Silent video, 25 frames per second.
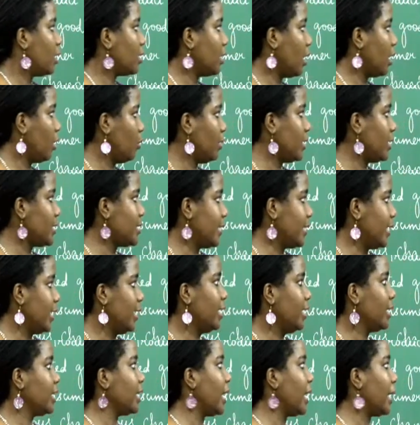Now we
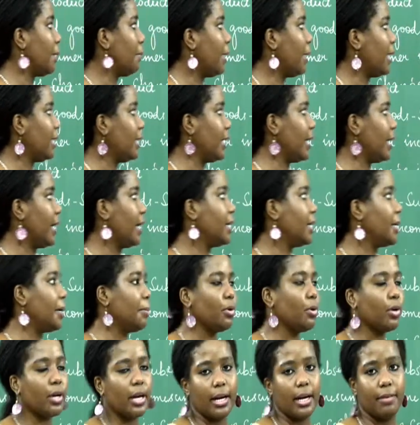see climatic and
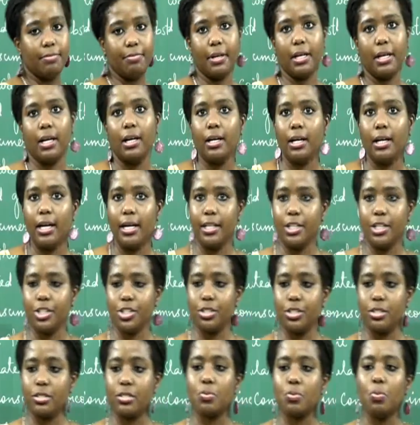demographic
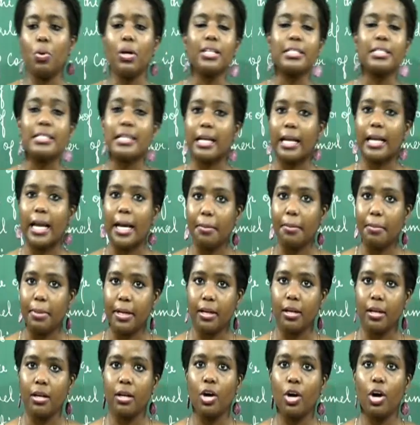conditions. What is the
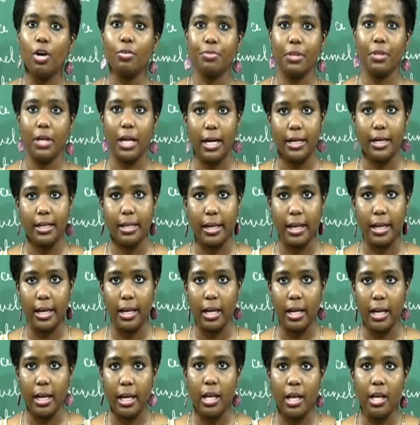climate of the country?
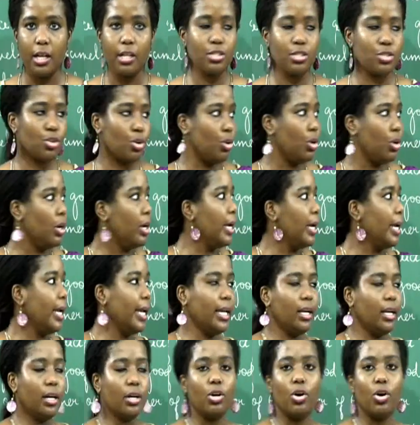So
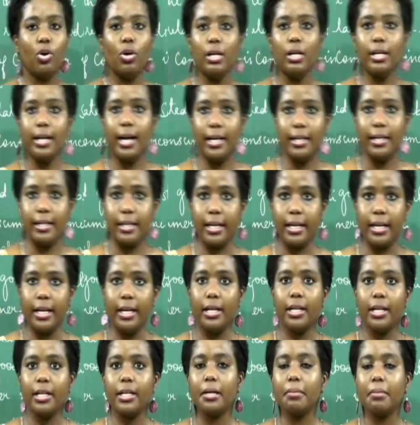in a cold
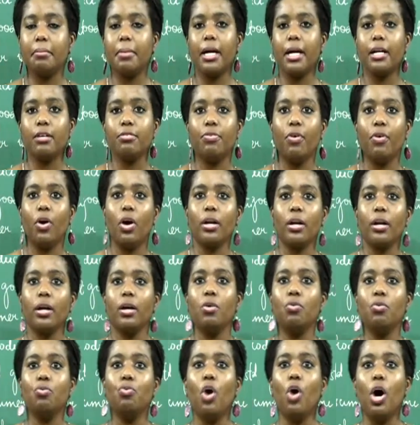country, demand for
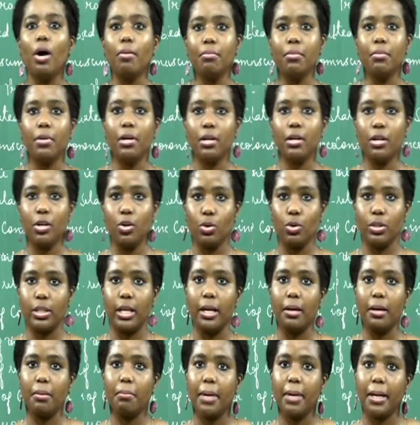warm
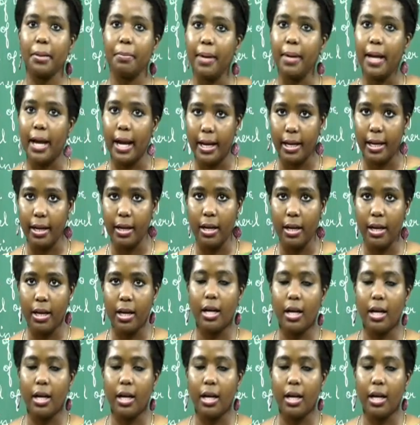clothing might be high.